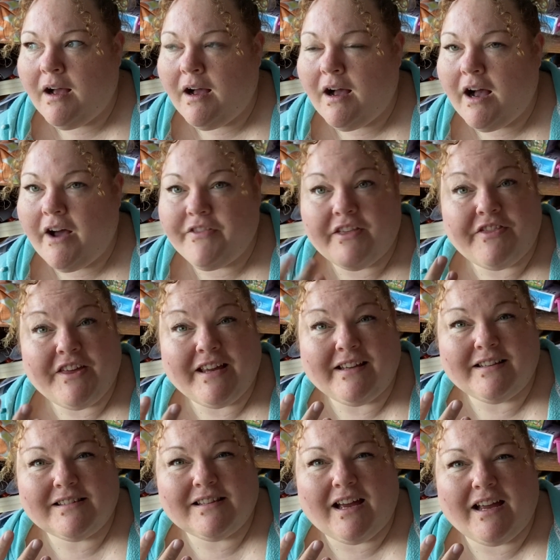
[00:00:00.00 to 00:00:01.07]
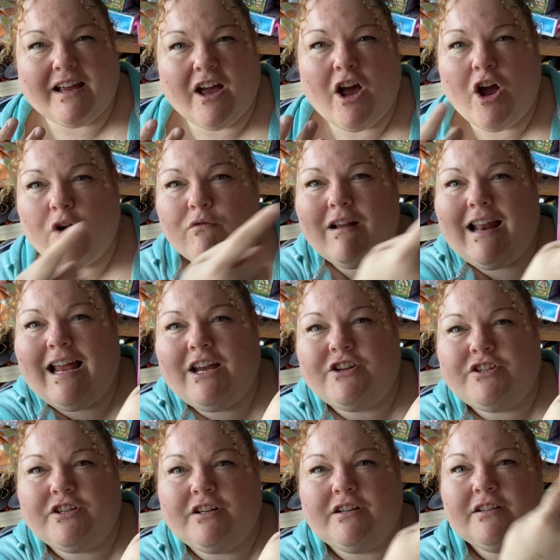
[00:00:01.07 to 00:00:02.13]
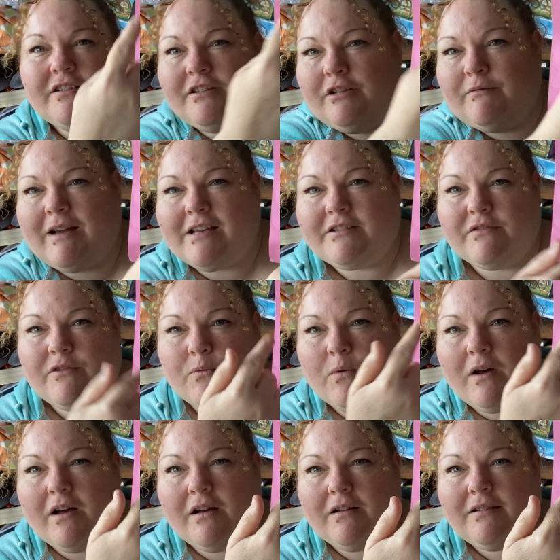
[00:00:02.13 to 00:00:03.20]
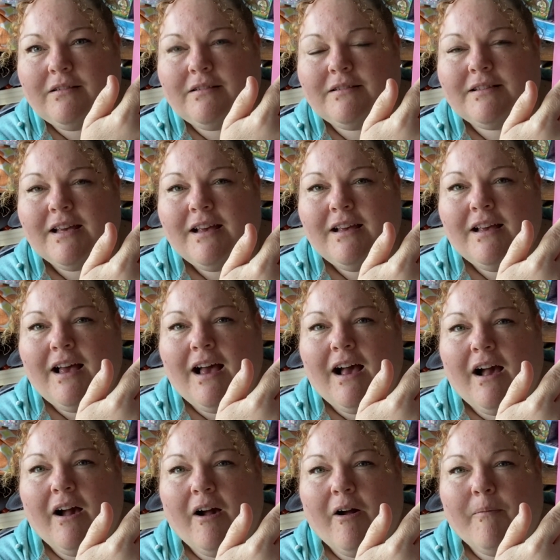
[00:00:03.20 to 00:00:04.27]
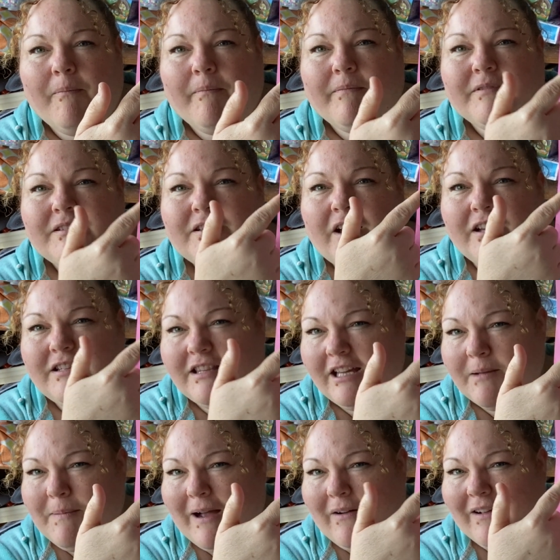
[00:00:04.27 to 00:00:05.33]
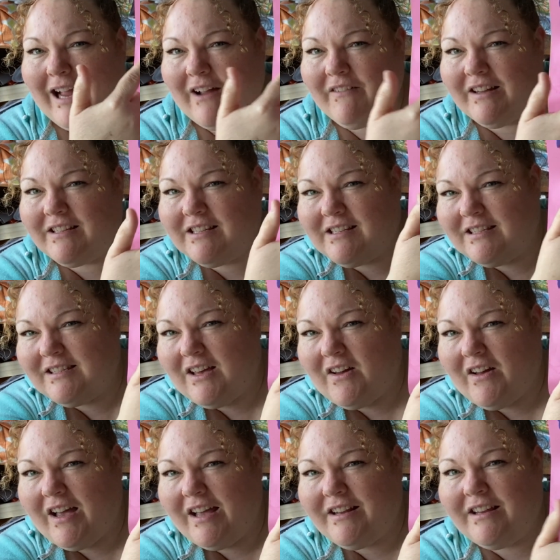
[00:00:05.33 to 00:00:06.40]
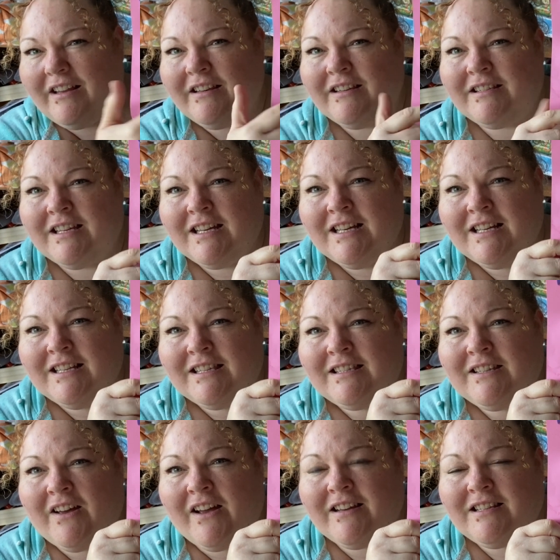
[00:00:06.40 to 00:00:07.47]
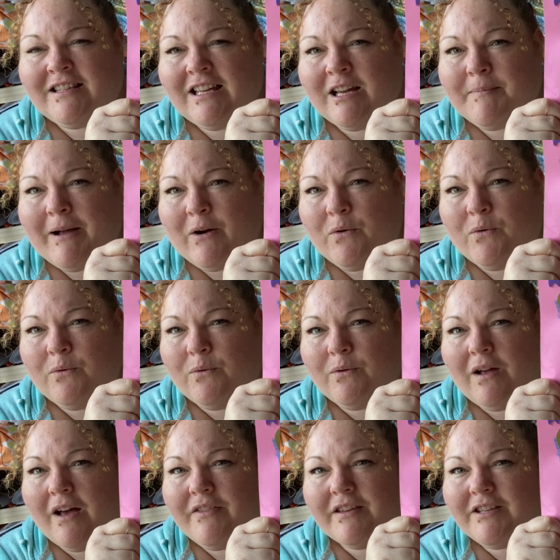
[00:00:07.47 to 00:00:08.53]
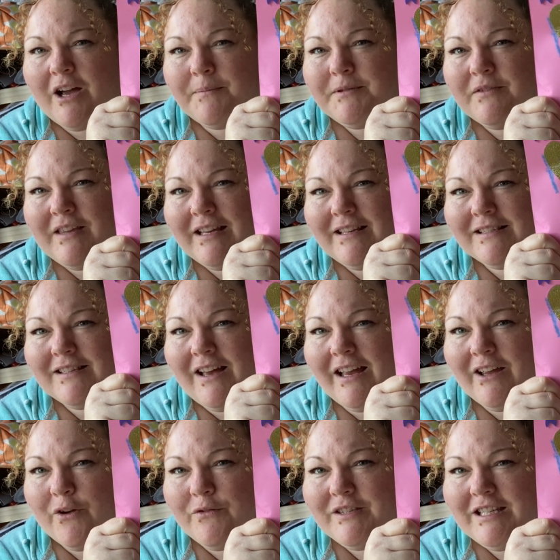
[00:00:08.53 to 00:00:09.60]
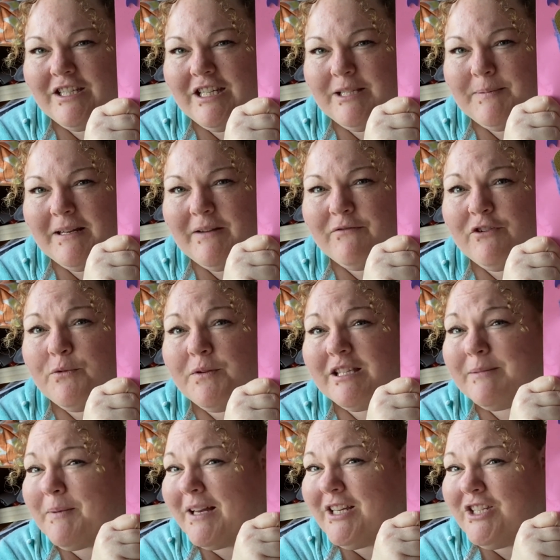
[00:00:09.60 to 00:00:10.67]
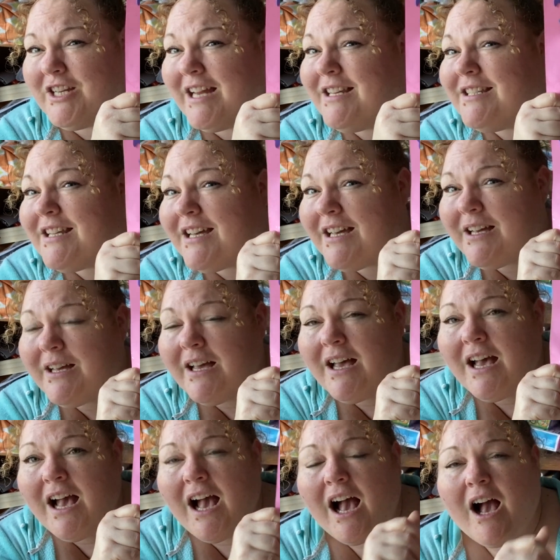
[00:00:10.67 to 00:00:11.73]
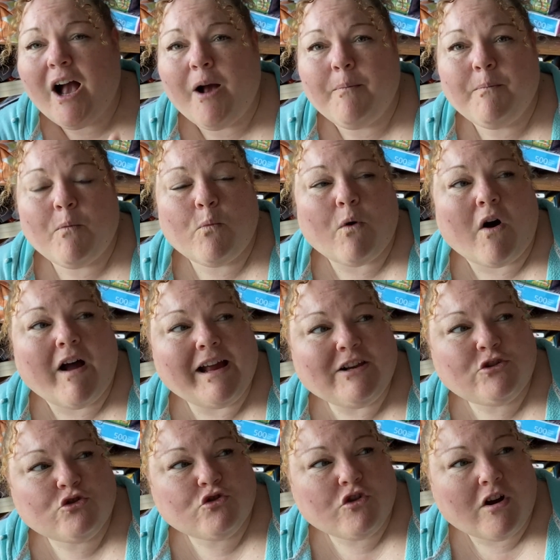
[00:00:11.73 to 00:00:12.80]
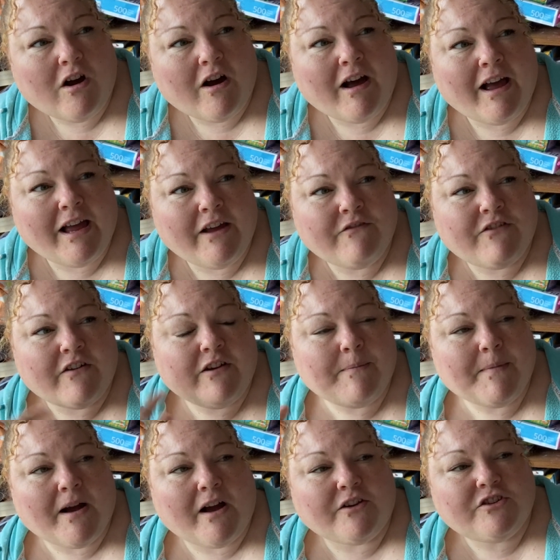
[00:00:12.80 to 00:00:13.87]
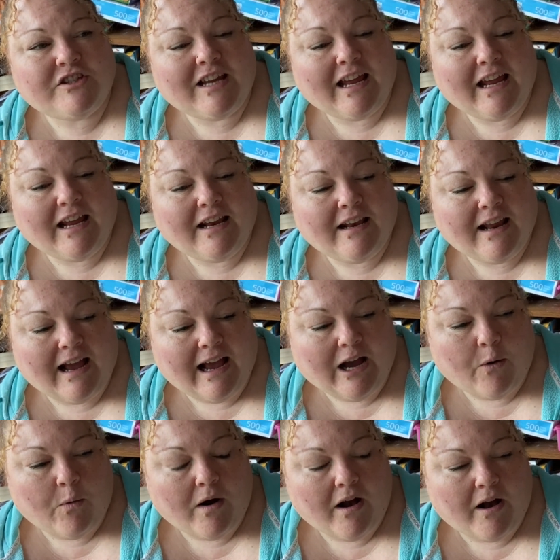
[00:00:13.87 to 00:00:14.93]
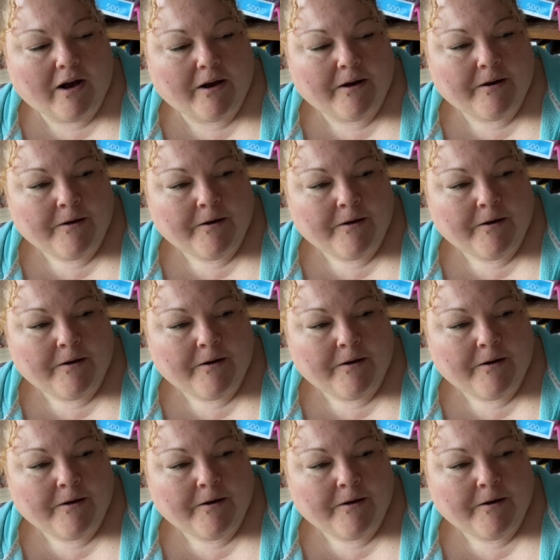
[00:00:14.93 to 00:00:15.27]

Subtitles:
other things, like her relation to the rest of the world, starting to think about character design, and starting to think about all other types of things. Like, obviously she's been influenced by gender. I try very much in our